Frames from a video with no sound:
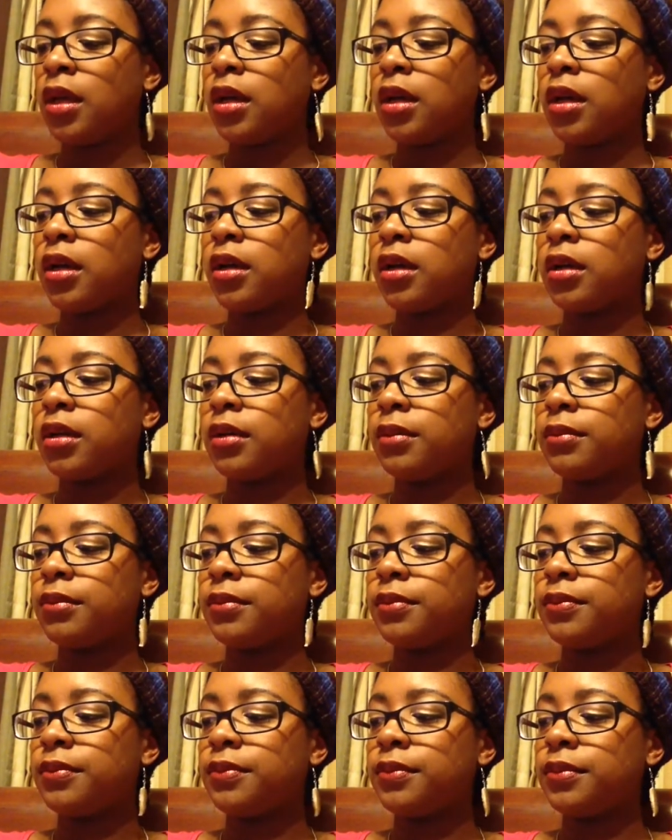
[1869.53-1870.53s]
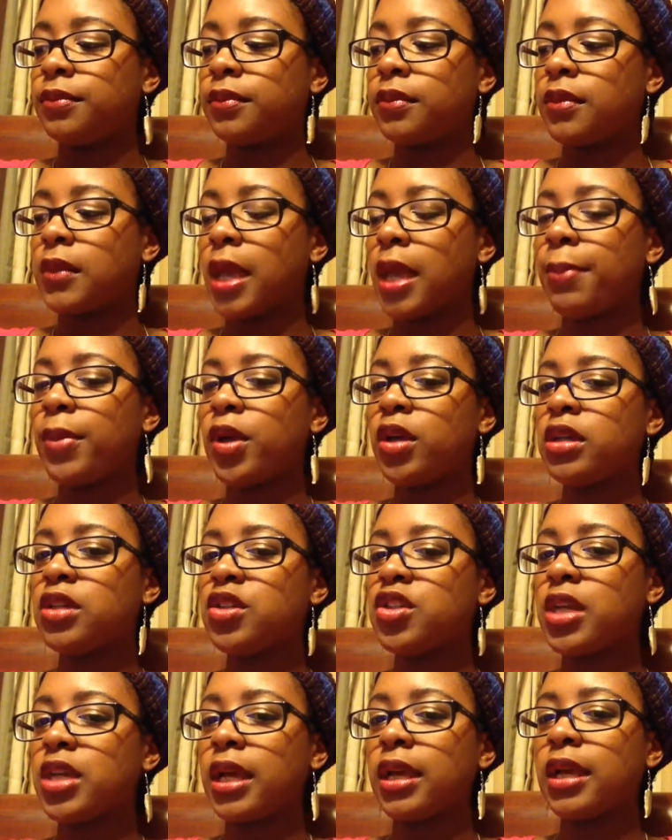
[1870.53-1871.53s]
I'm going to
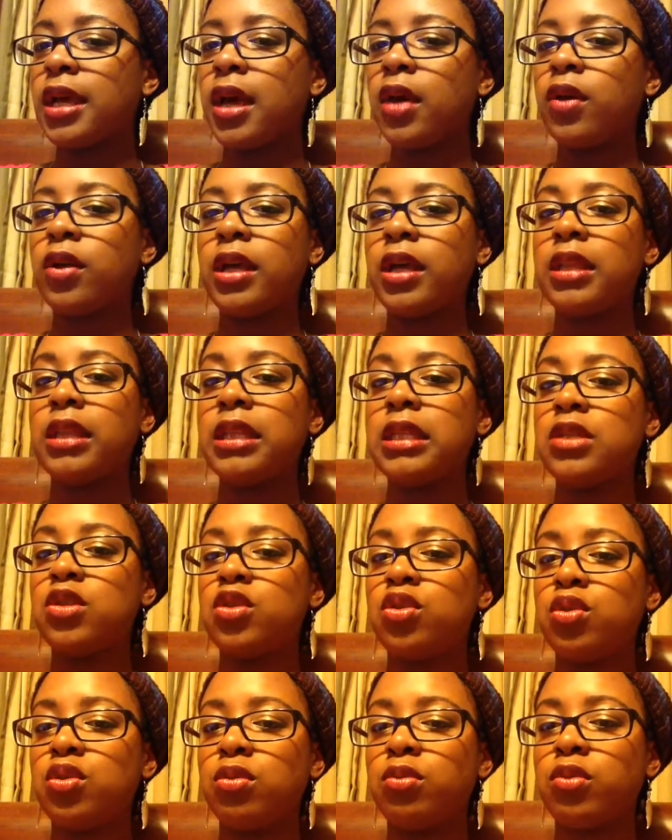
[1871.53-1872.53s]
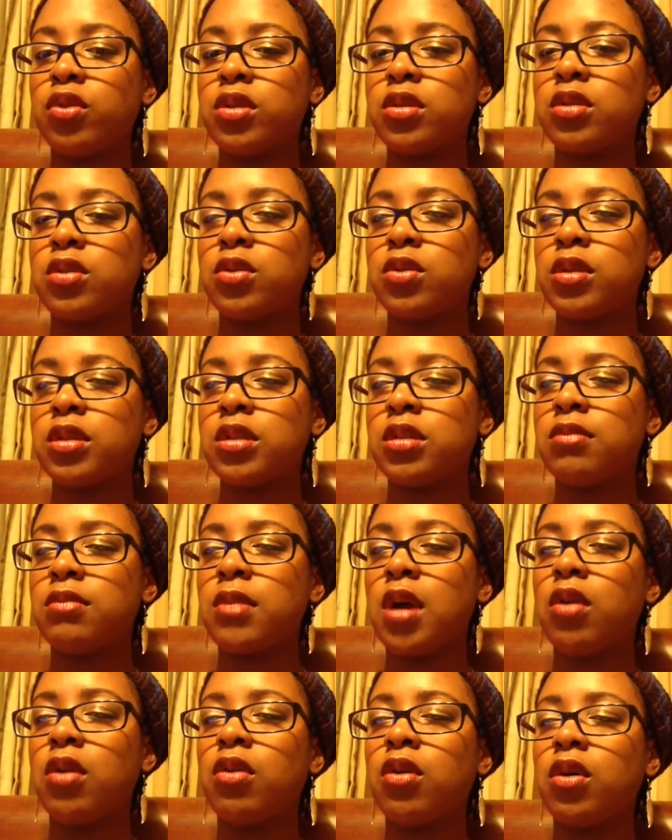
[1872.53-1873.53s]
check out at least 2 more stores
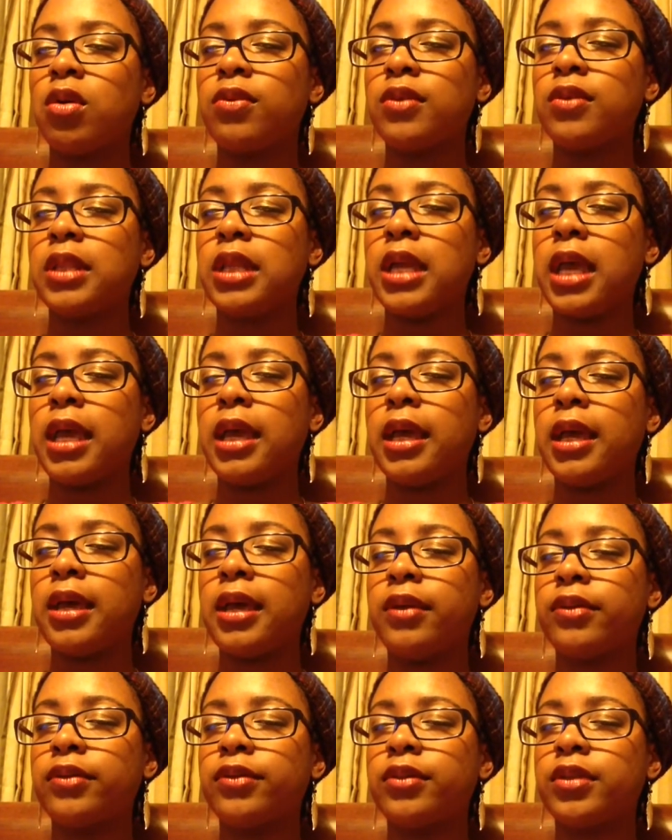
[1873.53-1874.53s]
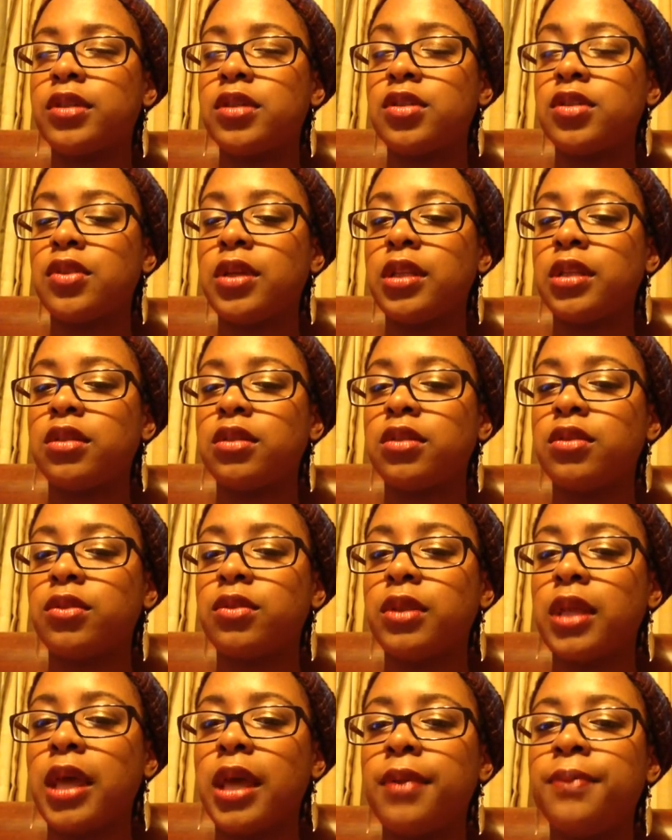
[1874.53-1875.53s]
tomorrow. Hopefully I have the strength to
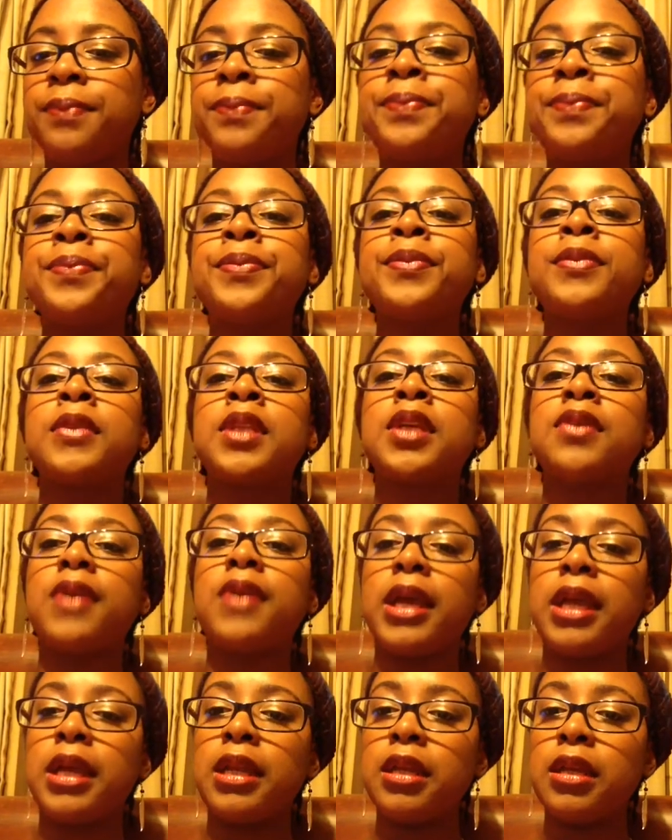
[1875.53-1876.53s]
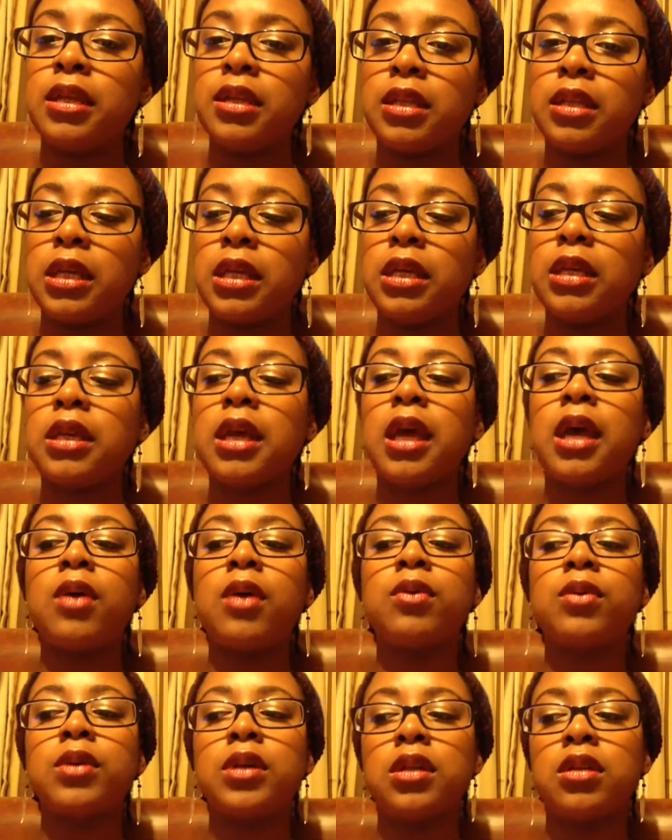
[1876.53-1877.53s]
do that. If I get anything, I
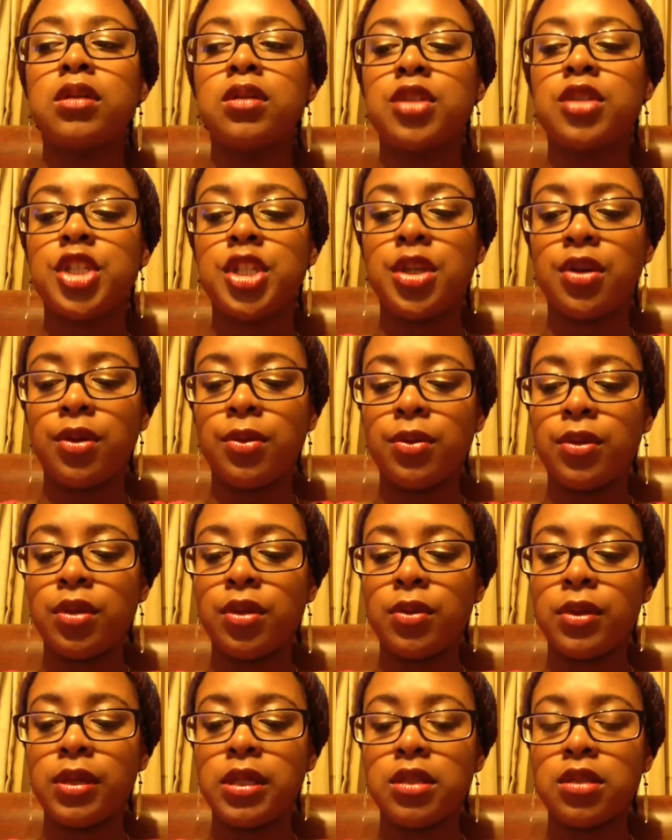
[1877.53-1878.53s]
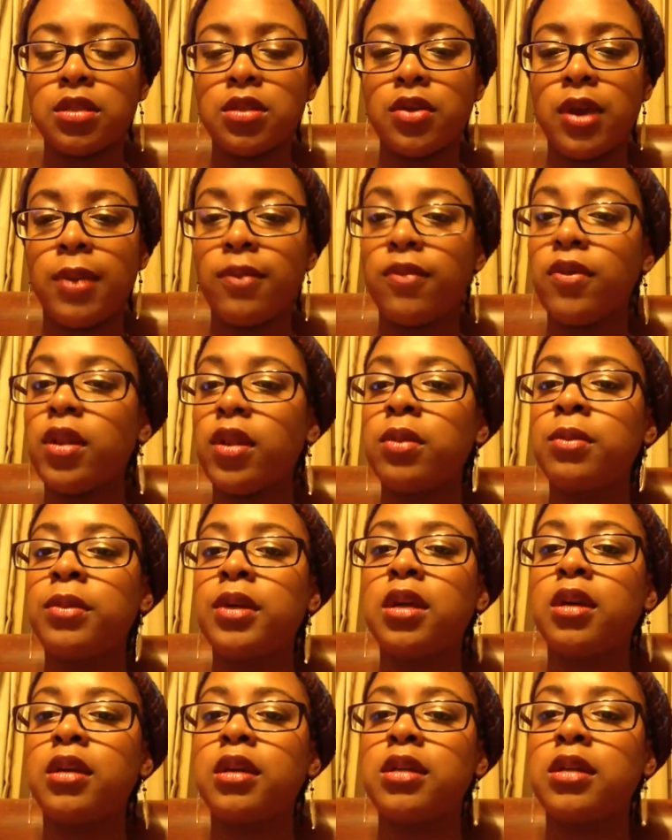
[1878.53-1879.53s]
will share it with you on Instagram. Follow
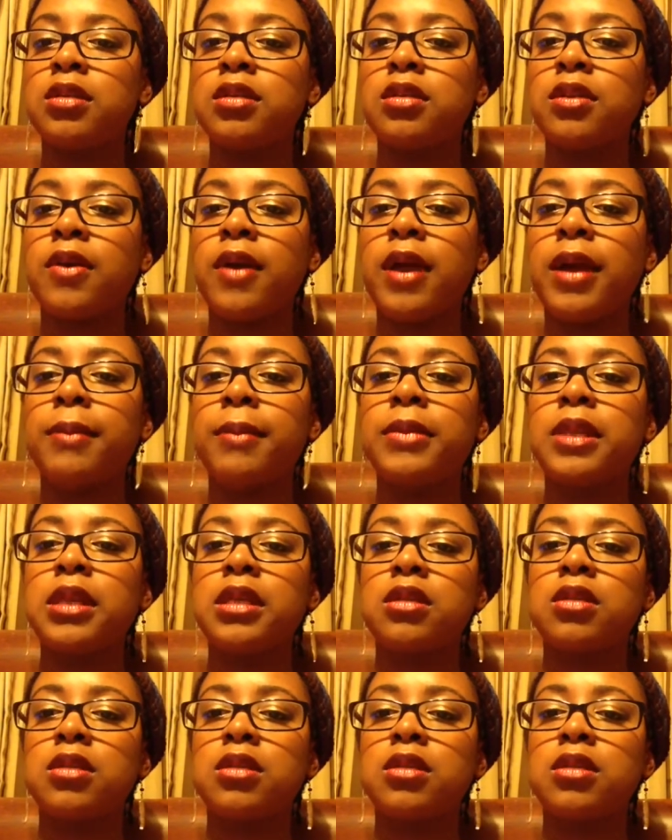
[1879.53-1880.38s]
me on Instagram,